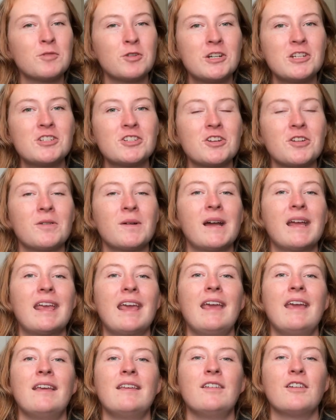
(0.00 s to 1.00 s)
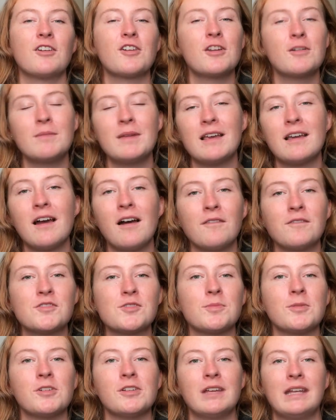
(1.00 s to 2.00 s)
moisture wicking. You're gonna be
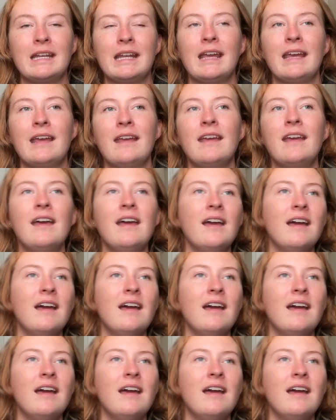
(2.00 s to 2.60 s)
comfortable in it.